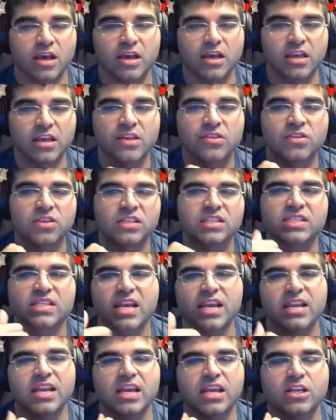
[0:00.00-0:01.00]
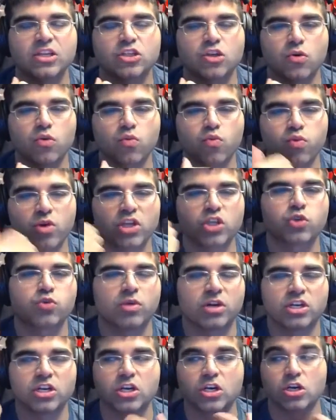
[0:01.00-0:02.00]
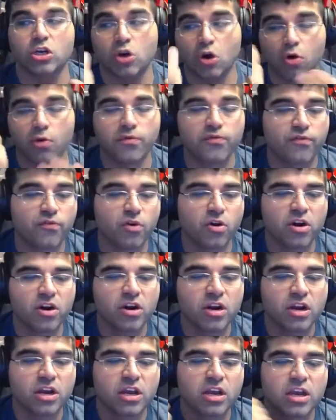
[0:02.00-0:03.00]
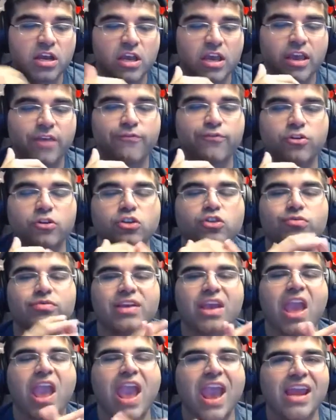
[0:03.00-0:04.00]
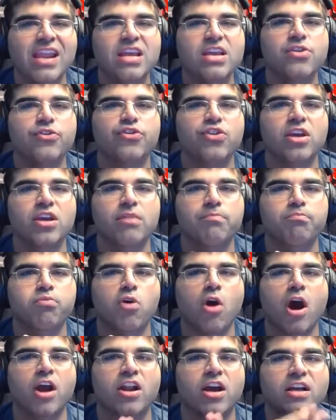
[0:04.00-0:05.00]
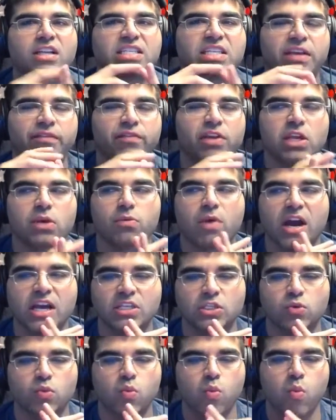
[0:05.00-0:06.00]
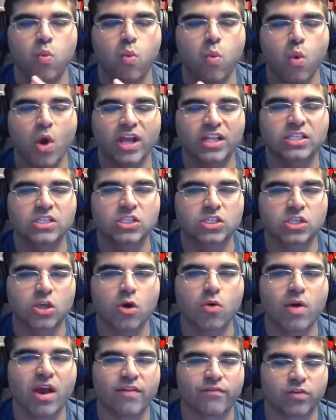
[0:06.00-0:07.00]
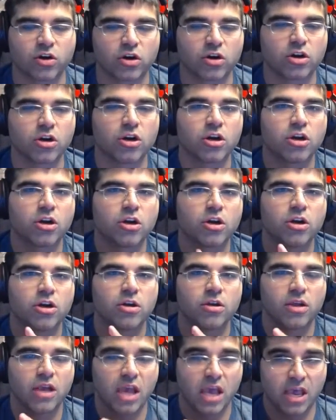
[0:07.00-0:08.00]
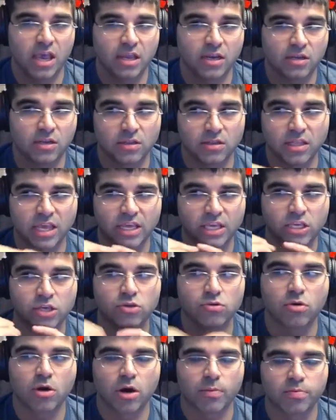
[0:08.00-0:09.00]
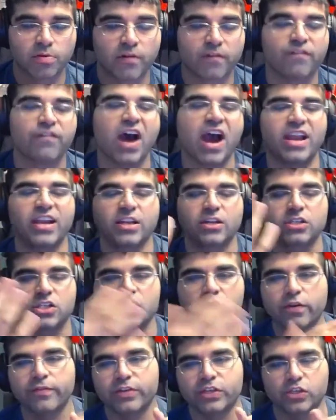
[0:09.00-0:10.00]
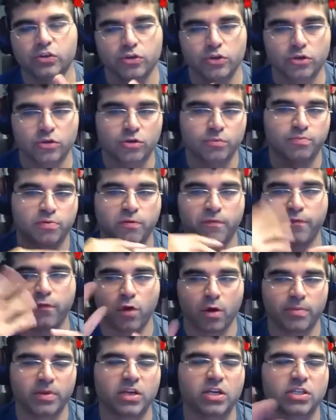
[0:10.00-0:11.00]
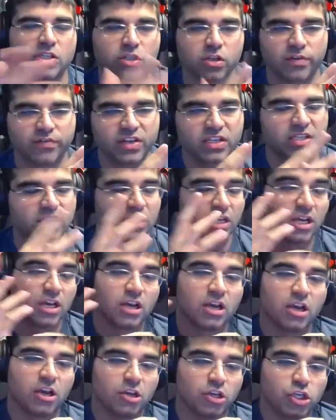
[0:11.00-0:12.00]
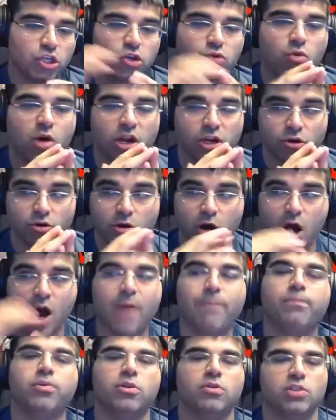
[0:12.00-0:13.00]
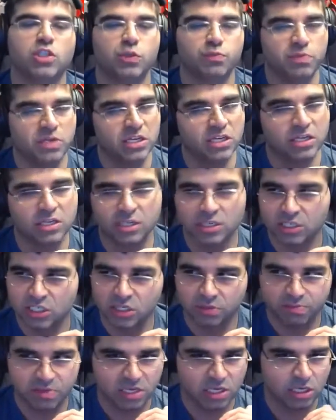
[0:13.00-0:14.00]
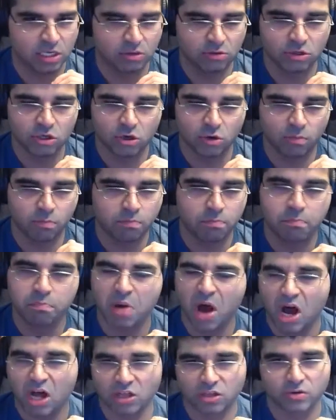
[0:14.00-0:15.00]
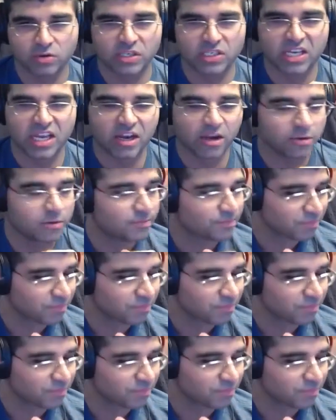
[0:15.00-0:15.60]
in this day and age which one to go for, if you're doing anything productivity wise whatsoever, and like you are providing a service or you're performing a service, you want your upload speed to be, baller as hell,